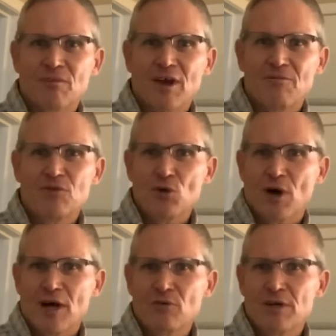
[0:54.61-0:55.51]
a few
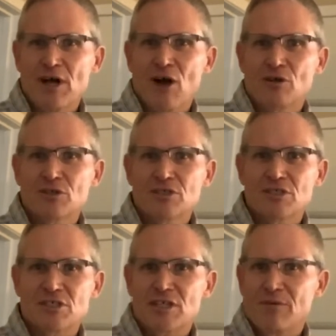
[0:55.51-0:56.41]
$100s to
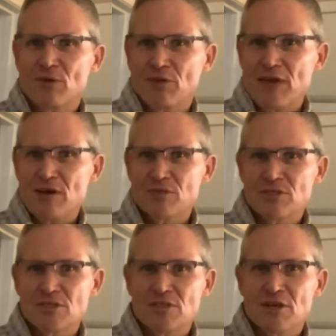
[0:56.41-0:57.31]
several
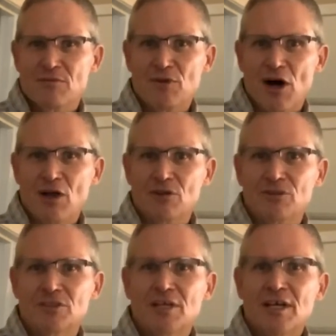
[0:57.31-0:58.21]
thousands of dollars,